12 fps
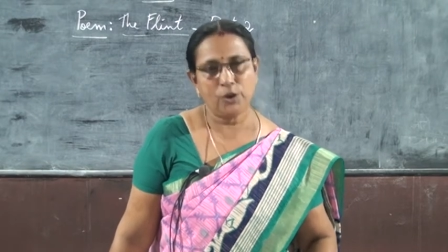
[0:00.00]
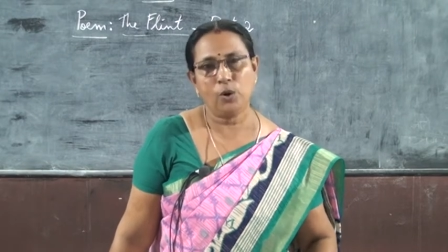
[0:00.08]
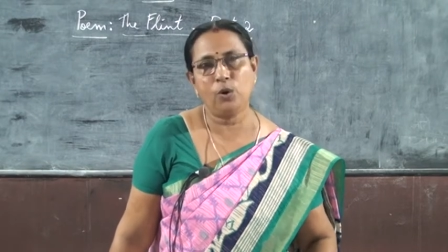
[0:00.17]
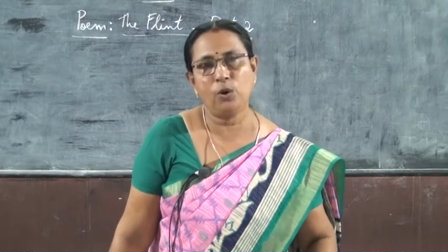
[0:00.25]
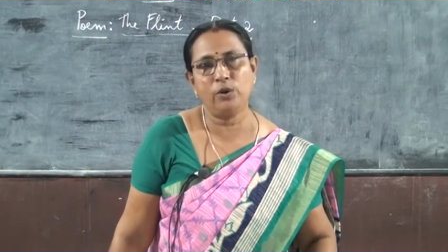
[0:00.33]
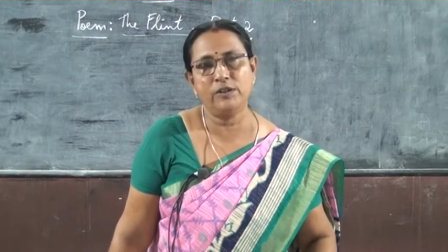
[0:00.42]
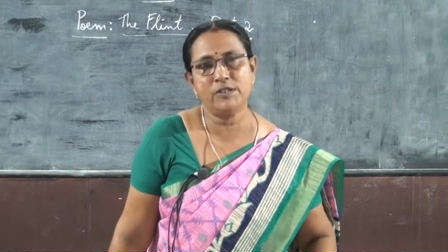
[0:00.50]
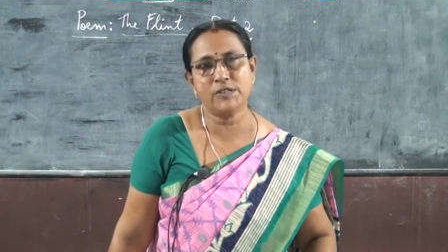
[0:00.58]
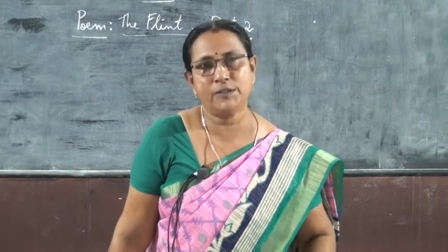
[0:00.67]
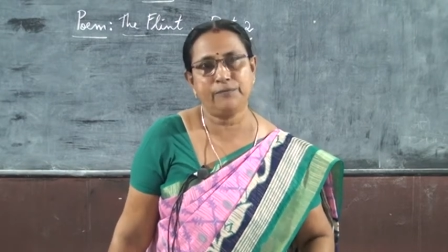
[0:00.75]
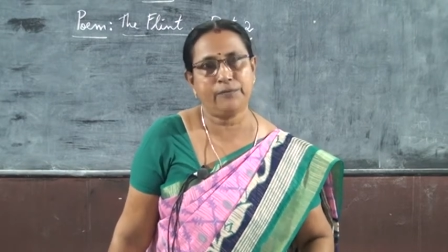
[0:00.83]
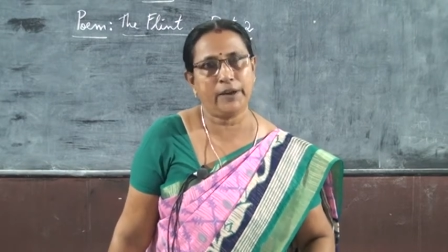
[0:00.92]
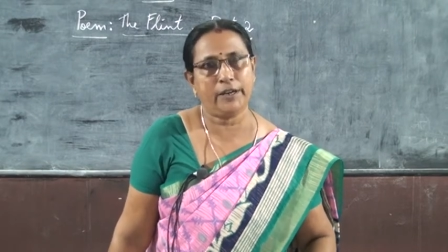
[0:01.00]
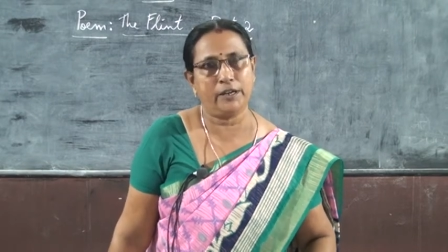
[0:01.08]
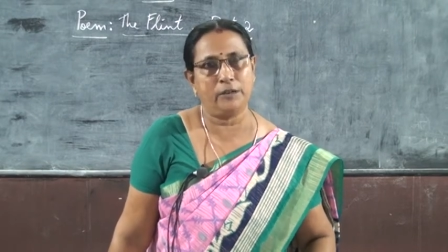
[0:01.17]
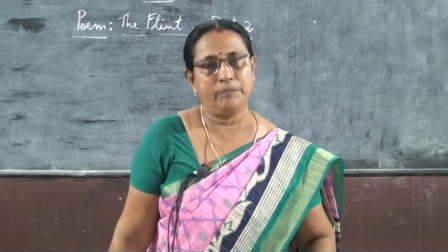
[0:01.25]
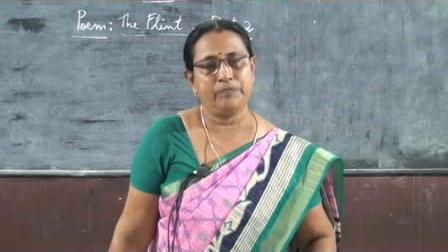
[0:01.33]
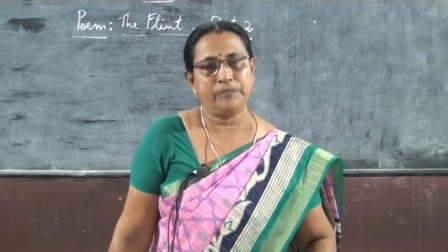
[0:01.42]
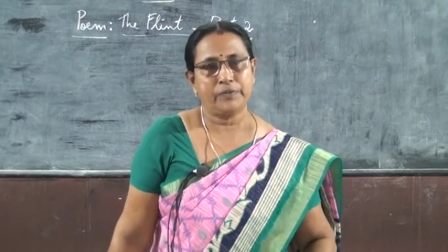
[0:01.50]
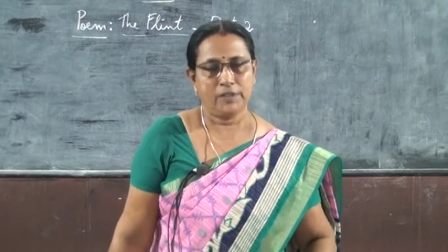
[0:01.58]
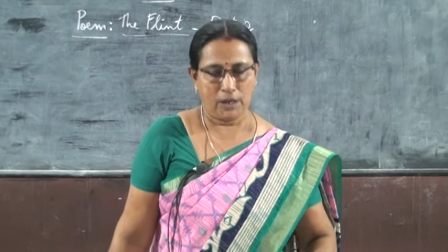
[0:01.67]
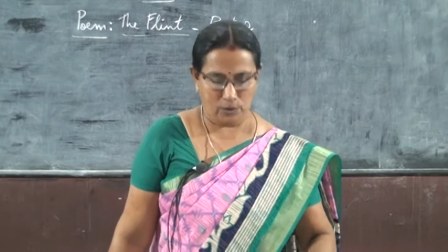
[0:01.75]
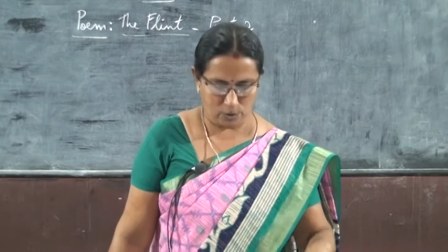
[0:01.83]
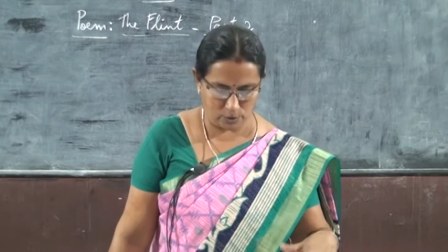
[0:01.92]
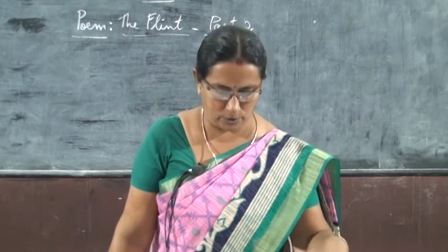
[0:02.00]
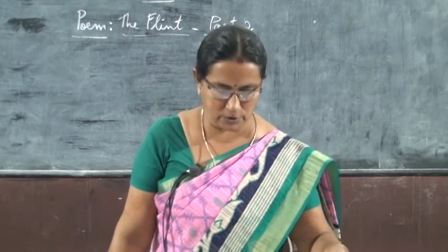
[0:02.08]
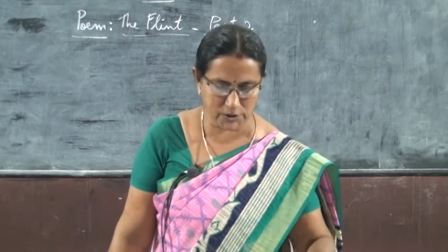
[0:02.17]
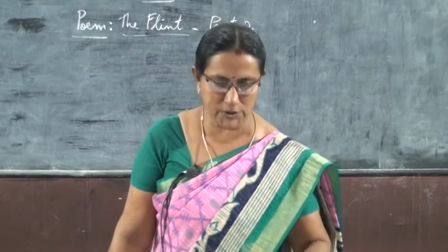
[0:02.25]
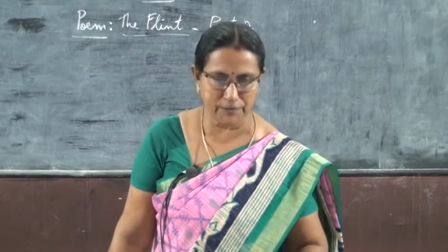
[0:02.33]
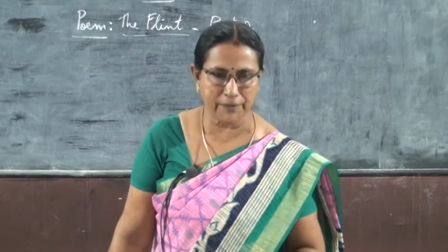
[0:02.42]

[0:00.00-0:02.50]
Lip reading: holds fire. Now holds